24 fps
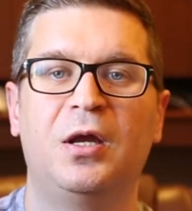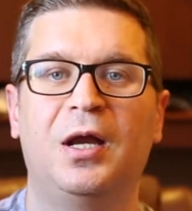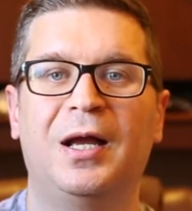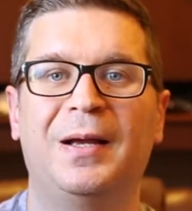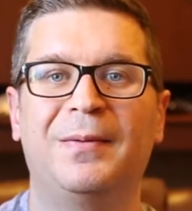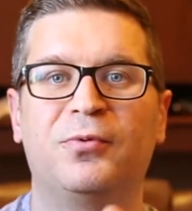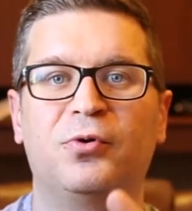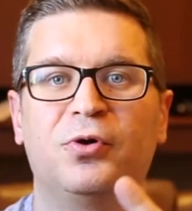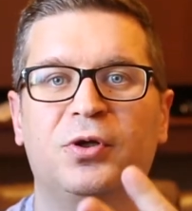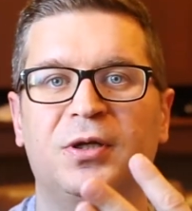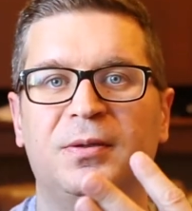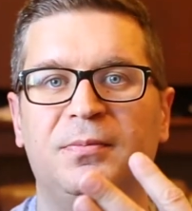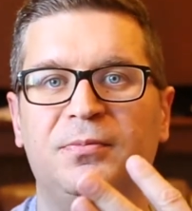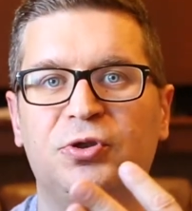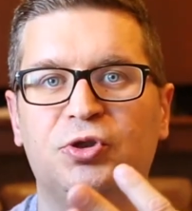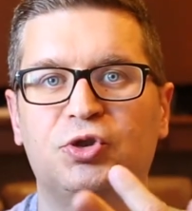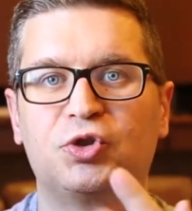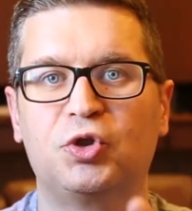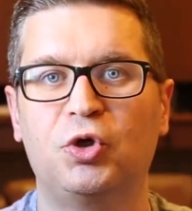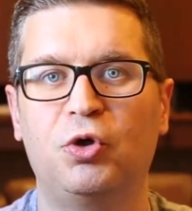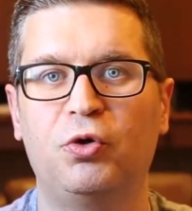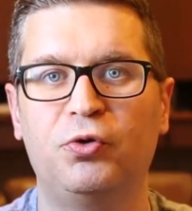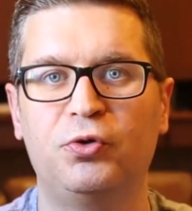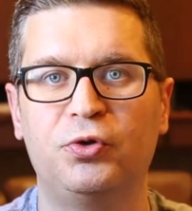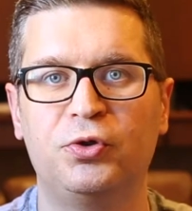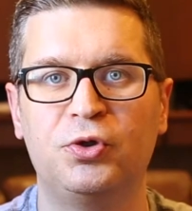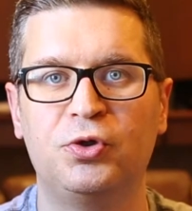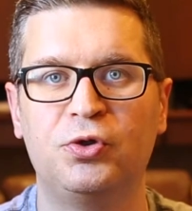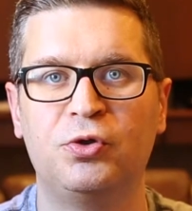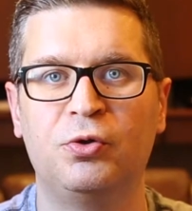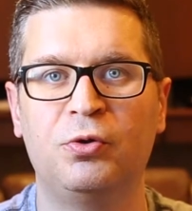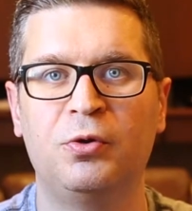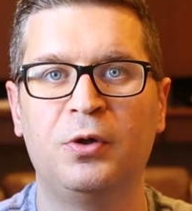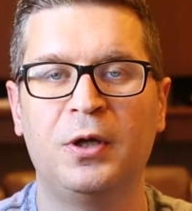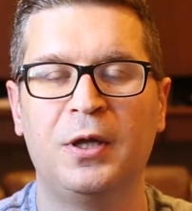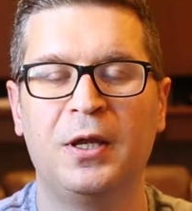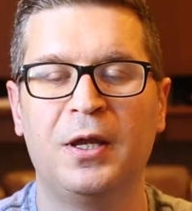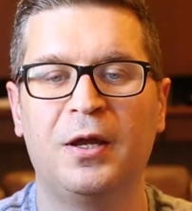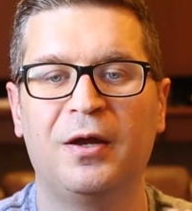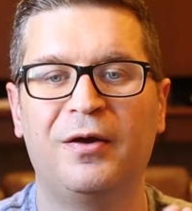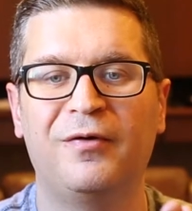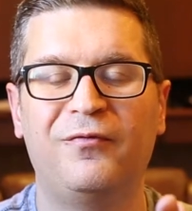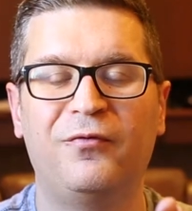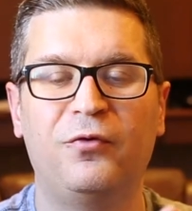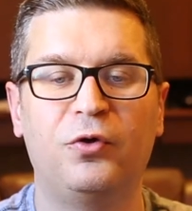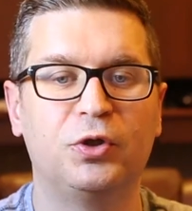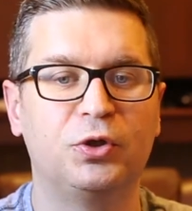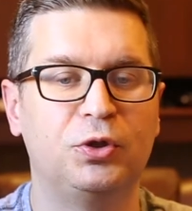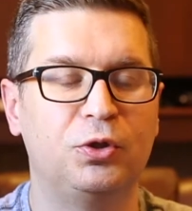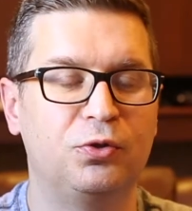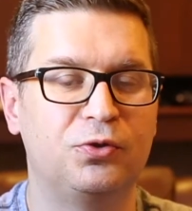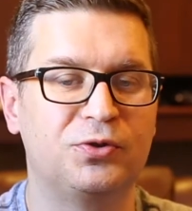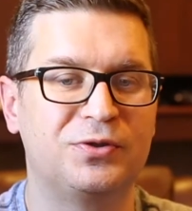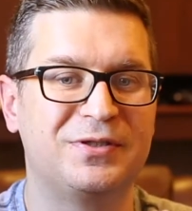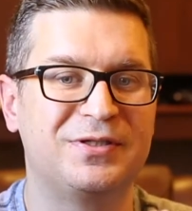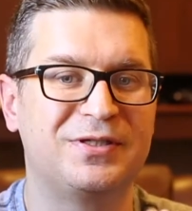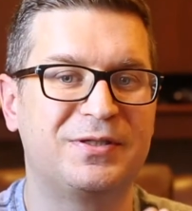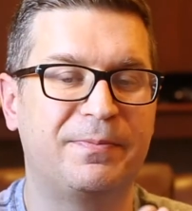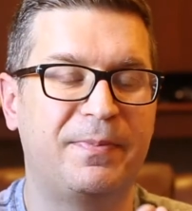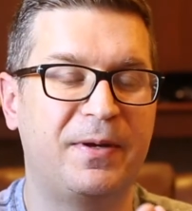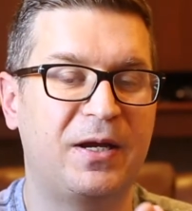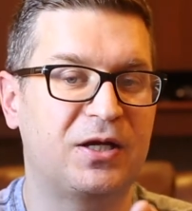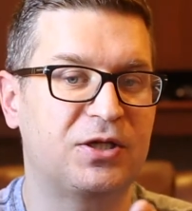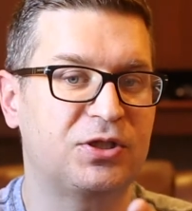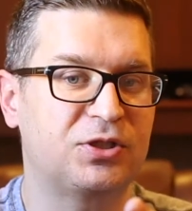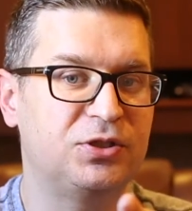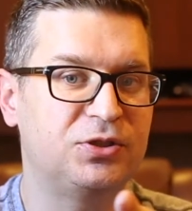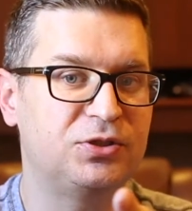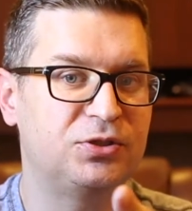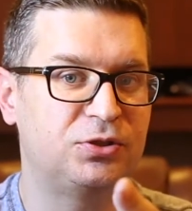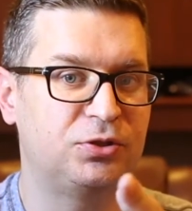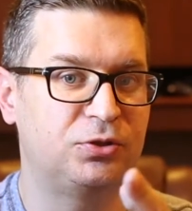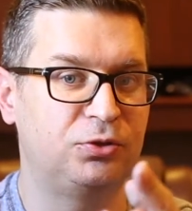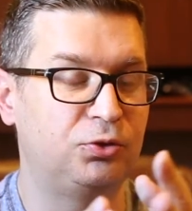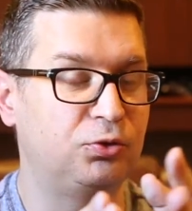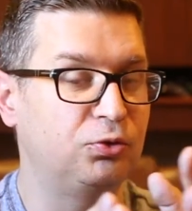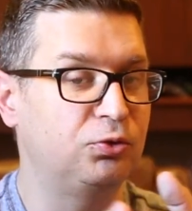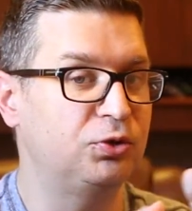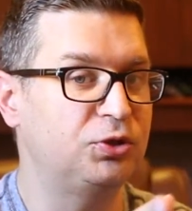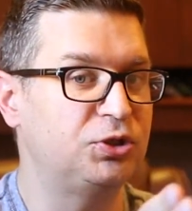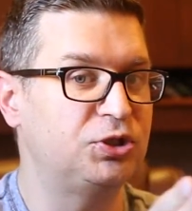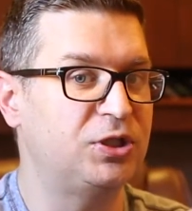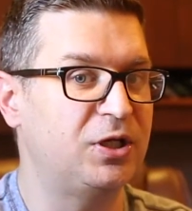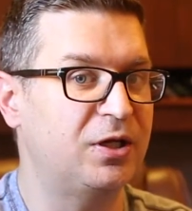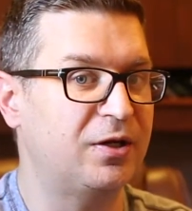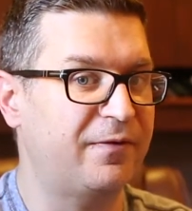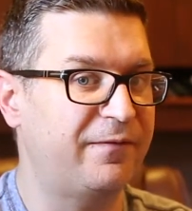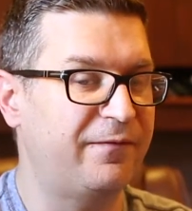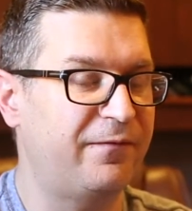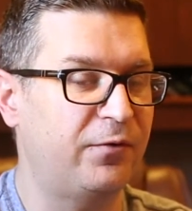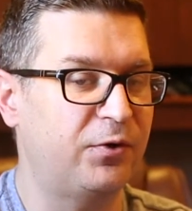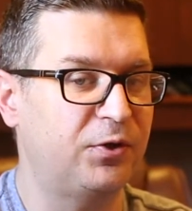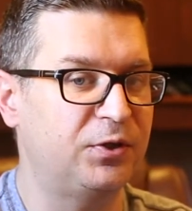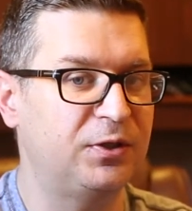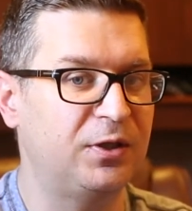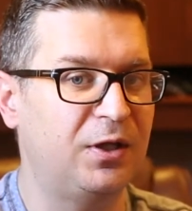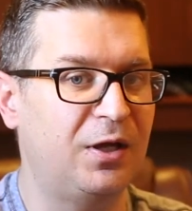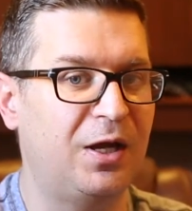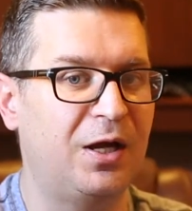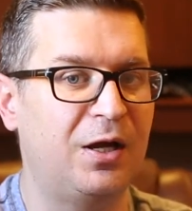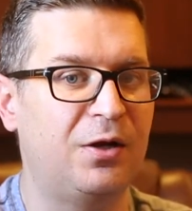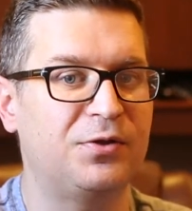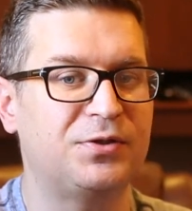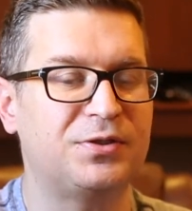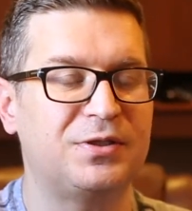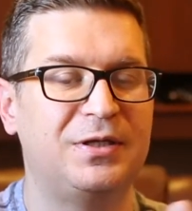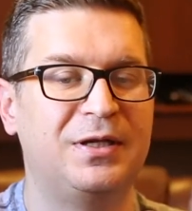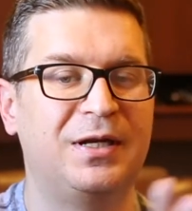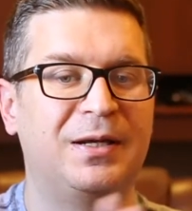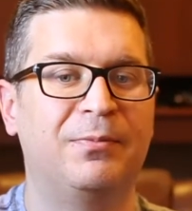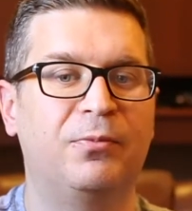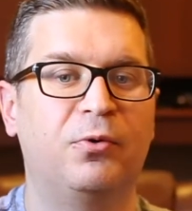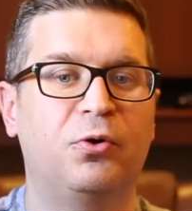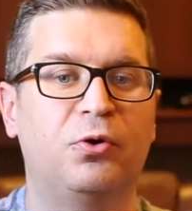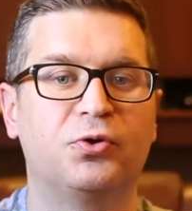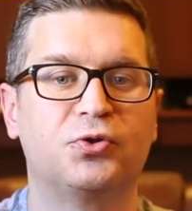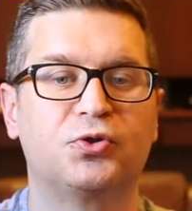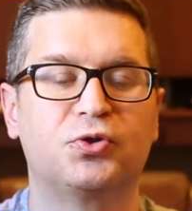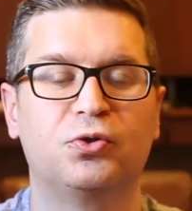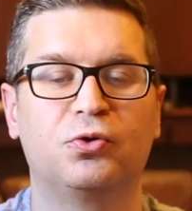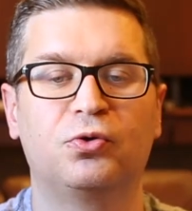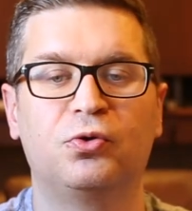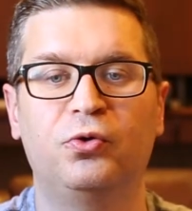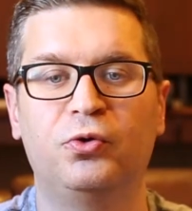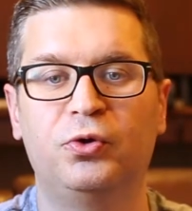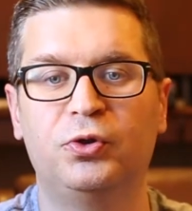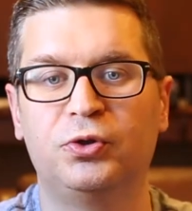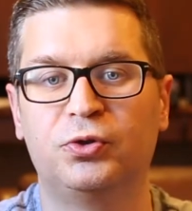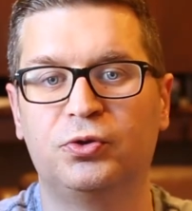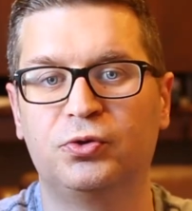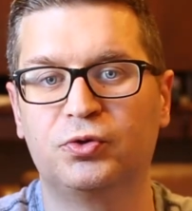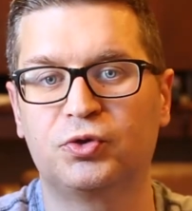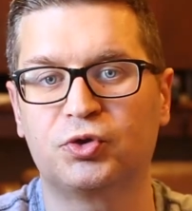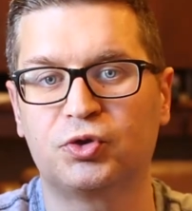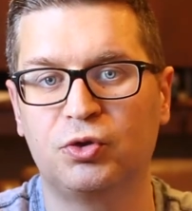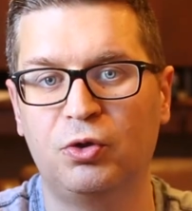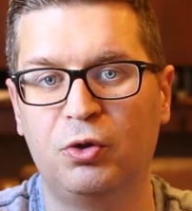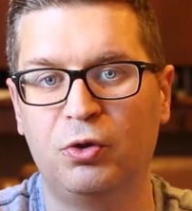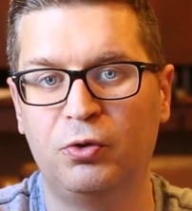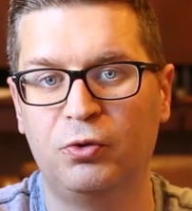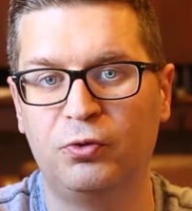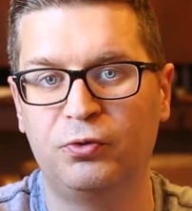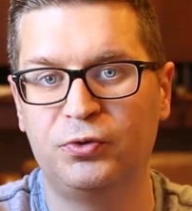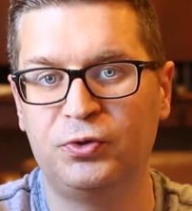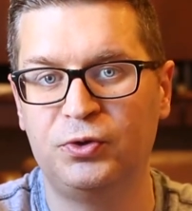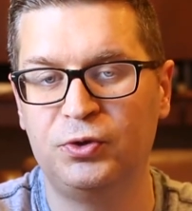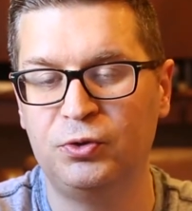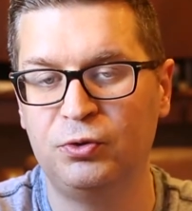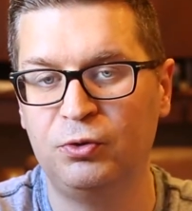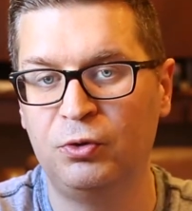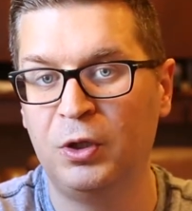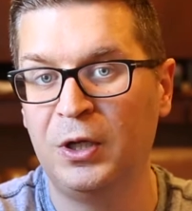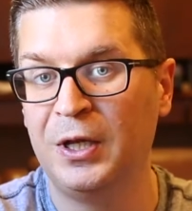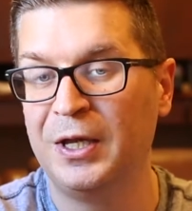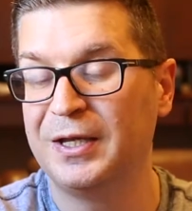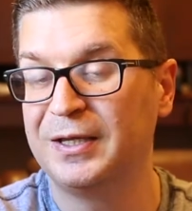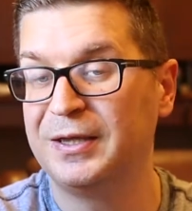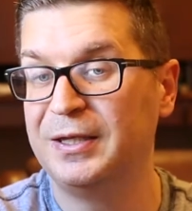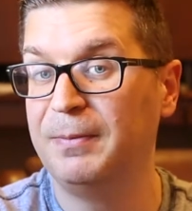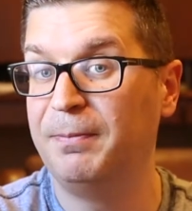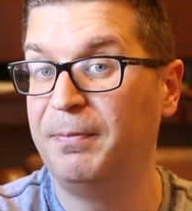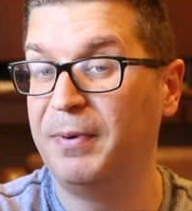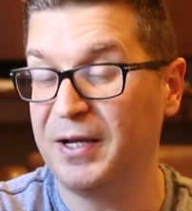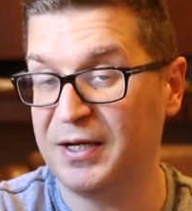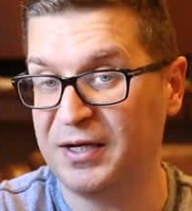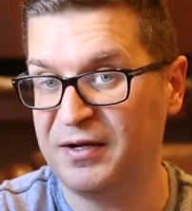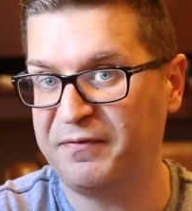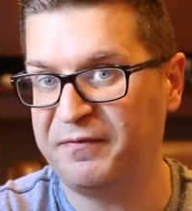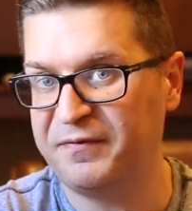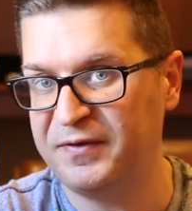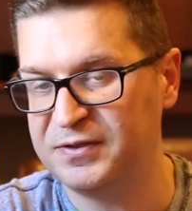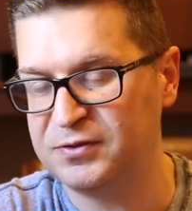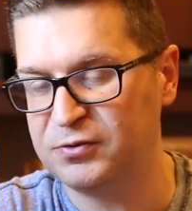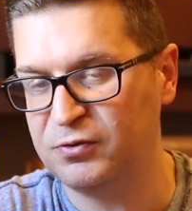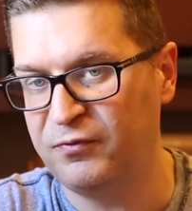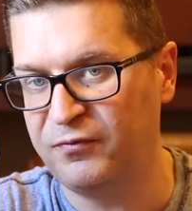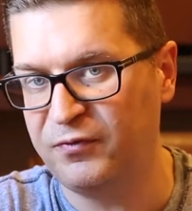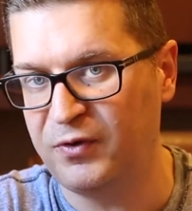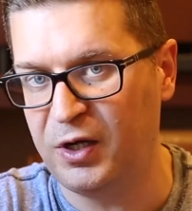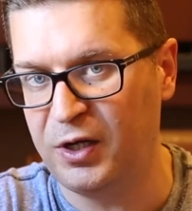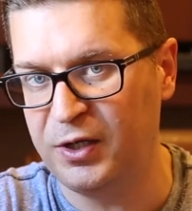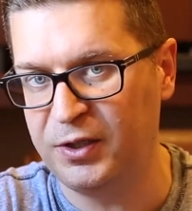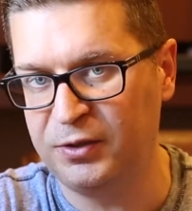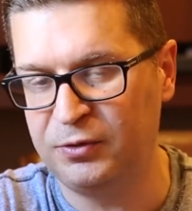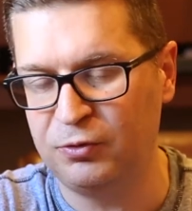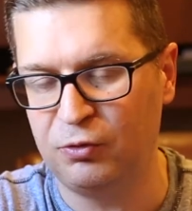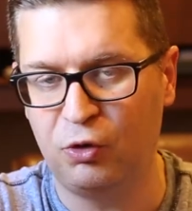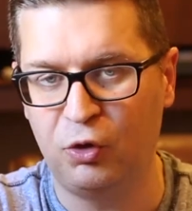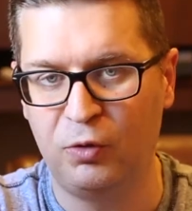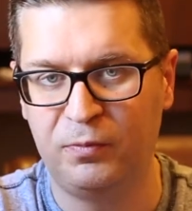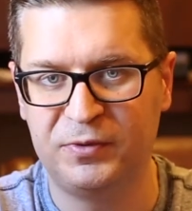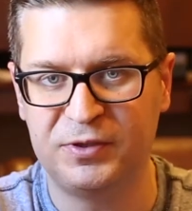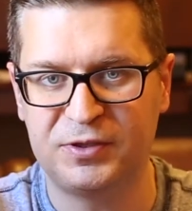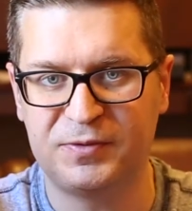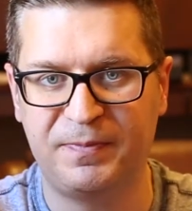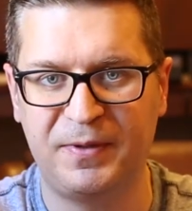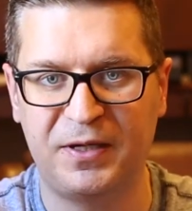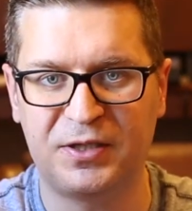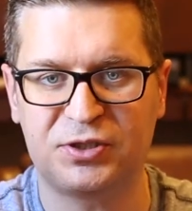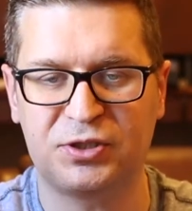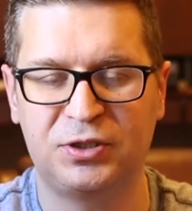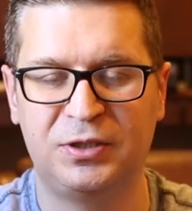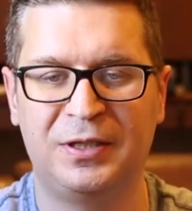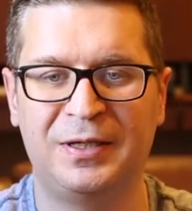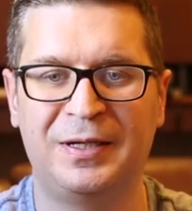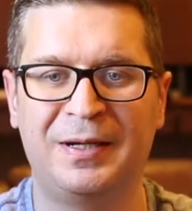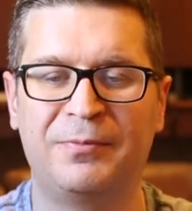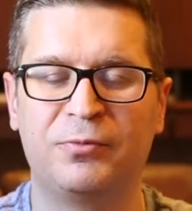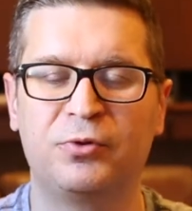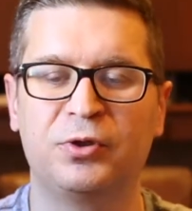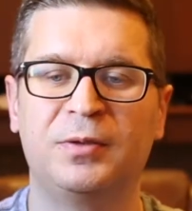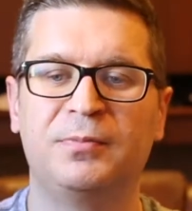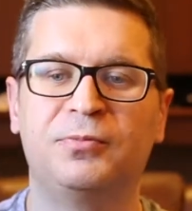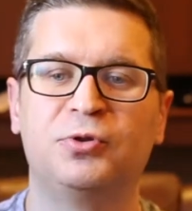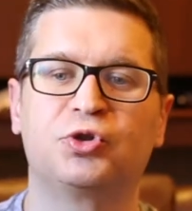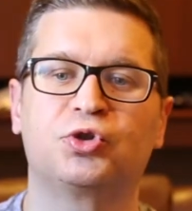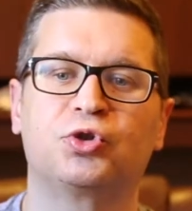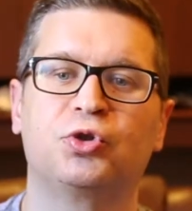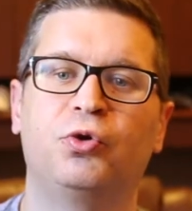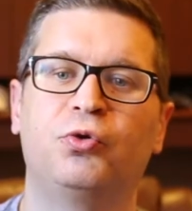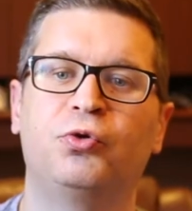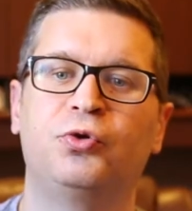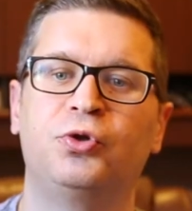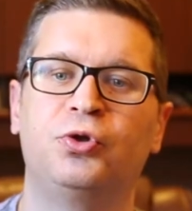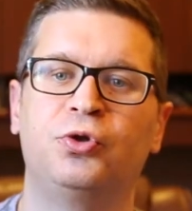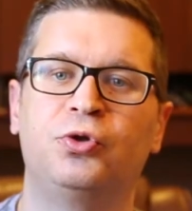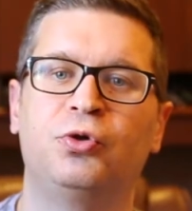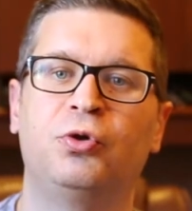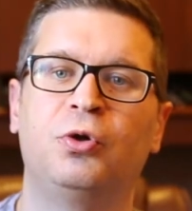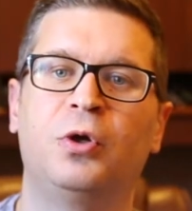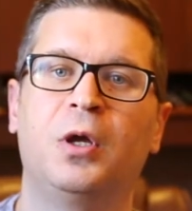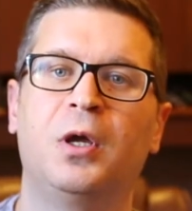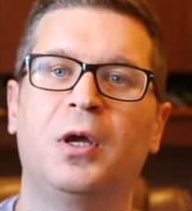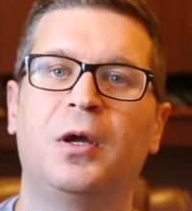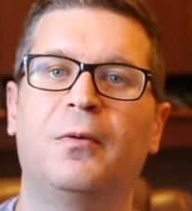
I'm going to be showing you what those inspections do check for in the house and I'm also going to show you the benefits of hiring home inspection and I'm going to be showing you